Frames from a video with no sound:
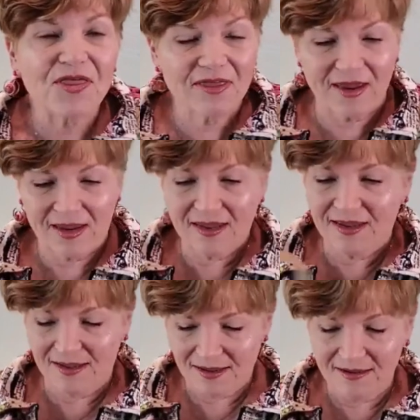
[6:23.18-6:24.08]
you think
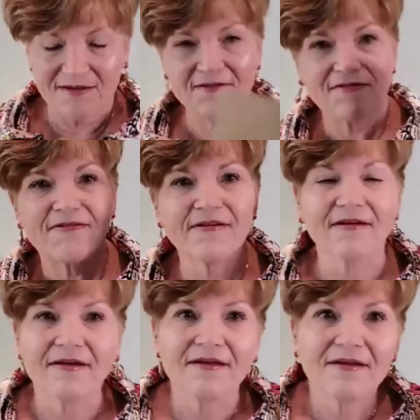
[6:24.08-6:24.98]
of
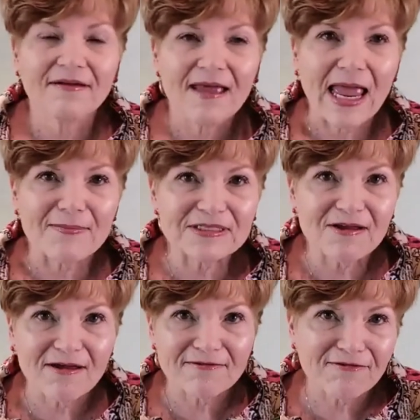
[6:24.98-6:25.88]

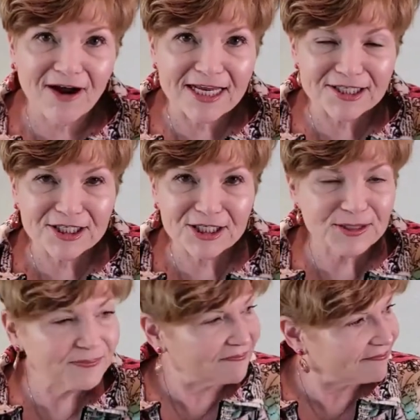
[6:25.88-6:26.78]
Amazon Fresh?
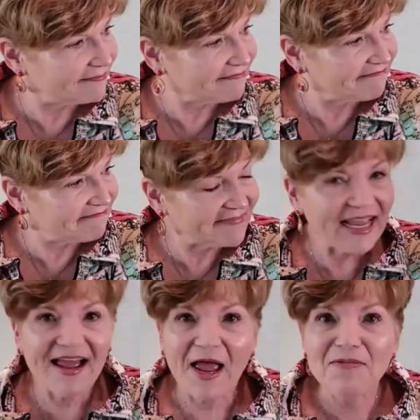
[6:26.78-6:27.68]

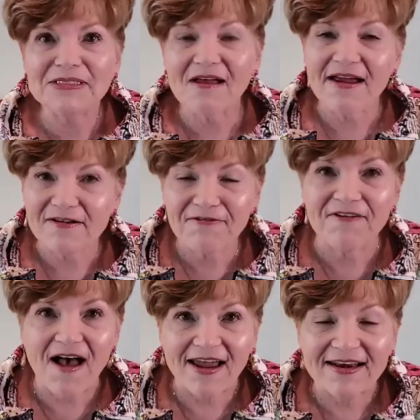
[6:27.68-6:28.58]
It was kind of
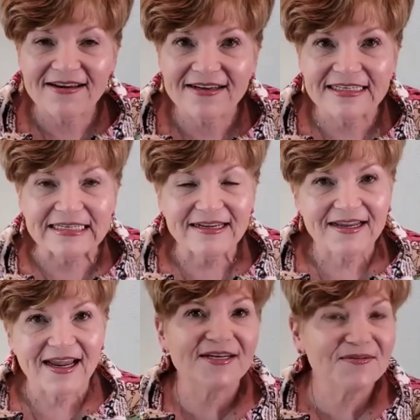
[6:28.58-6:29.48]
fun.
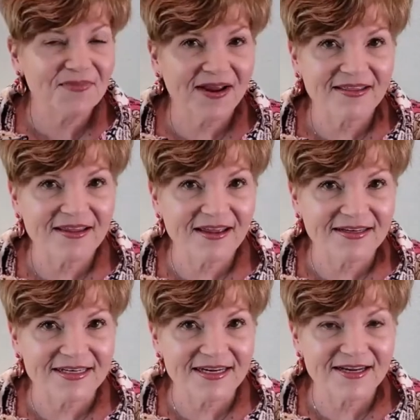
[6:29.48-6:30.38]
I didn't mind the
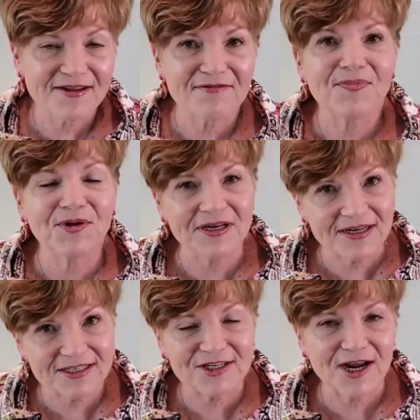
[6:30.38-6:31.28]
idea of putting
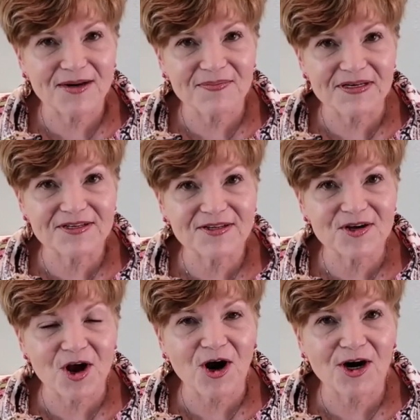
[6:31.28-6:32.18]
each item into the
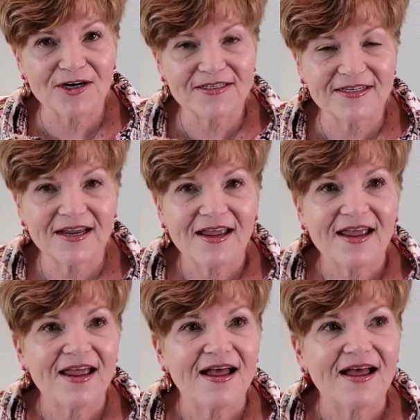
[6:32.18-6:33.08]
cart.
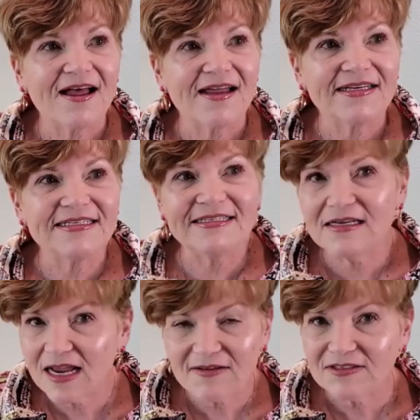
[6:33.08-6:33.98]
I
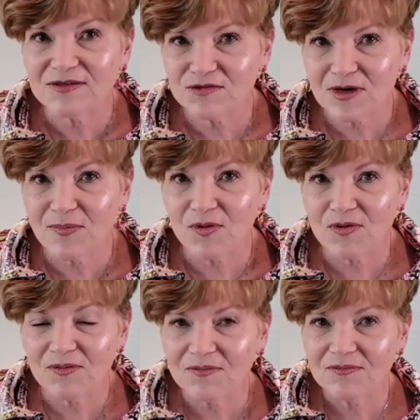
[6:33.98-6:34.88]
did have some
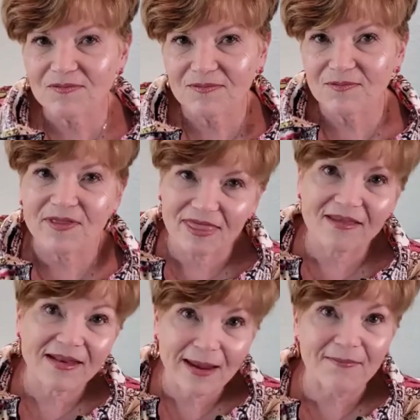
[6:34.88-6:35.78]
trouble with
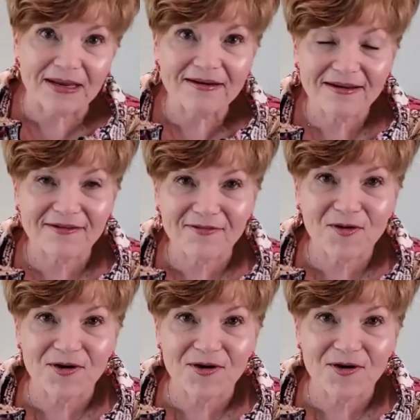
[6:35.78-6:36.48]
the lemon, of